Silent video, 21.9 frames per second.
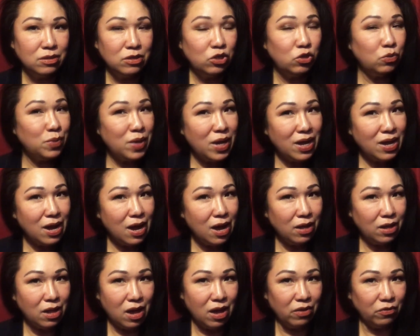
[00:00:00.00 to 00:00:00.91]
To be an
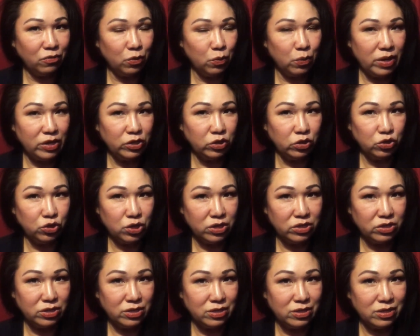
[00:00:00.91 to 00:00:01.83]
ally for racial
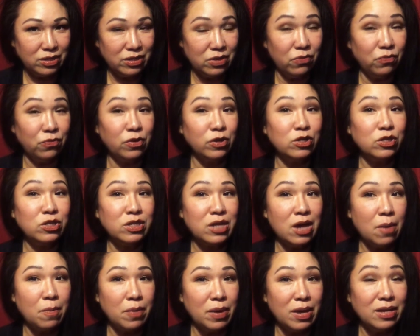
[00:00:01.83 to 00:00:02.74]
justice, the first
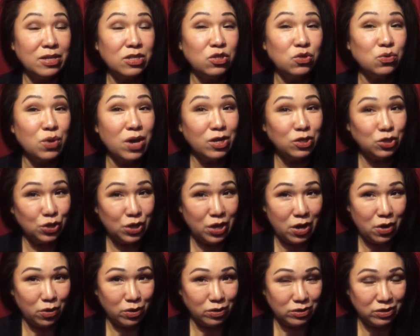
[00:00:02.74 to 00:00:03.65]
step is to
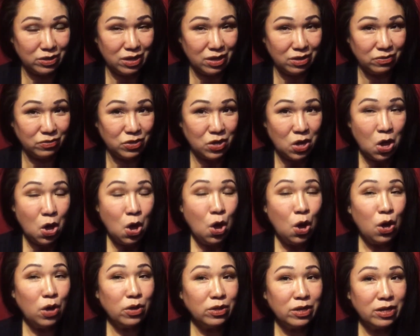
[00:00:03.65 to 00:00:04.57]
educate ourselves
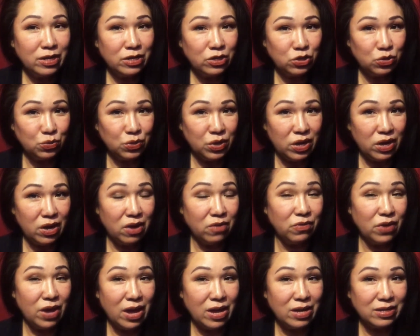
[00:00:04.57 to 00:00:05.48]
on the history
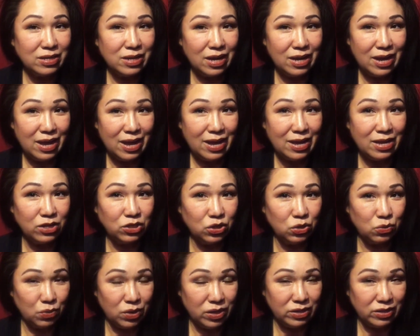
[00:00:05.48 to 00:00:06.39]
of anti
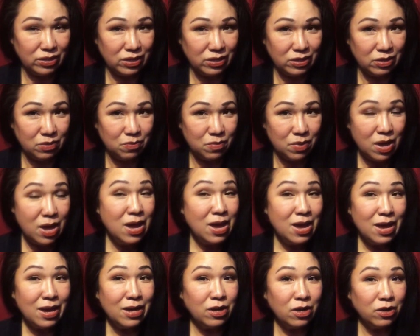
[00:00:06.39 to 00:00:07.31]
Asian racism
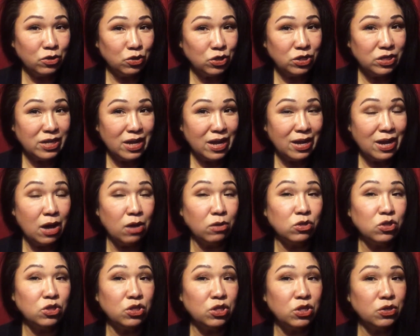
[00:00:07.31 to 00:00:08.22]
and understand how
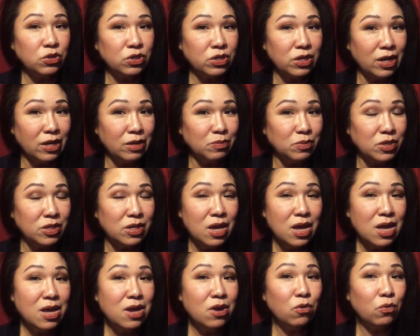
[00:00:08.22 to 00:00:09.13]
stereotypes,
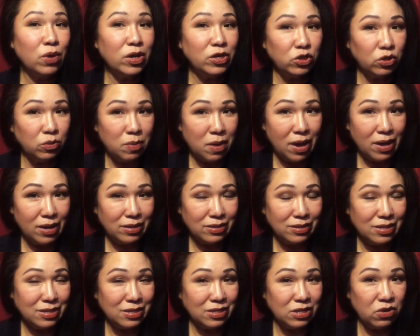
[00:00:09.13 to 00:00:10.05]
racial bias,
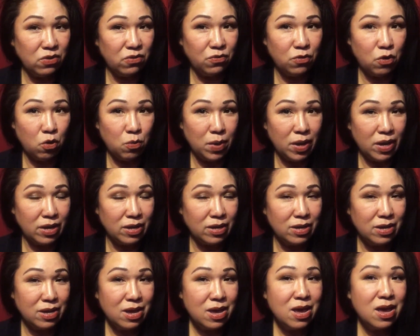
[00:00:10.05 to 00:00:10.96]
and xenophobia
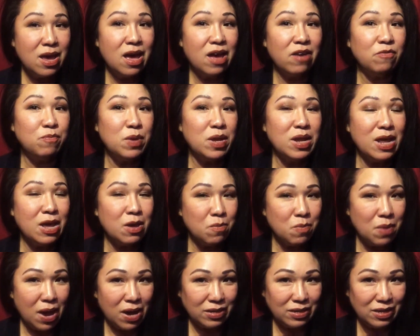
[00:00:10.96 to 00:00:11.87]
have been
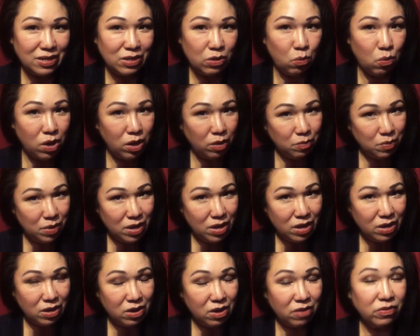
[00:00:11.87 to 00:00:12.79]
impacting the well
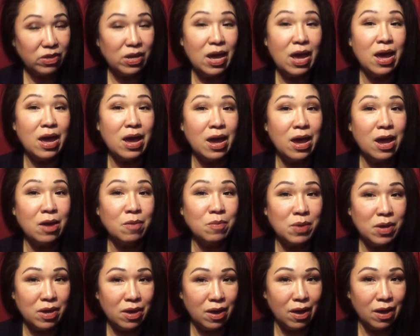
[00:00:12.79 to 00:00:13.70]
being of the
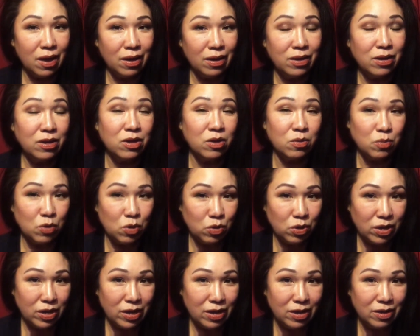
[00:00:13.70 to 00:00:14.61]
AAPI
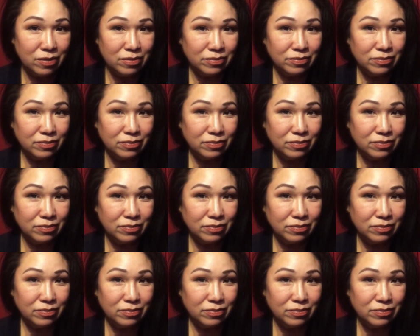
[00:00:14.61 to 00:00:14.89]
community.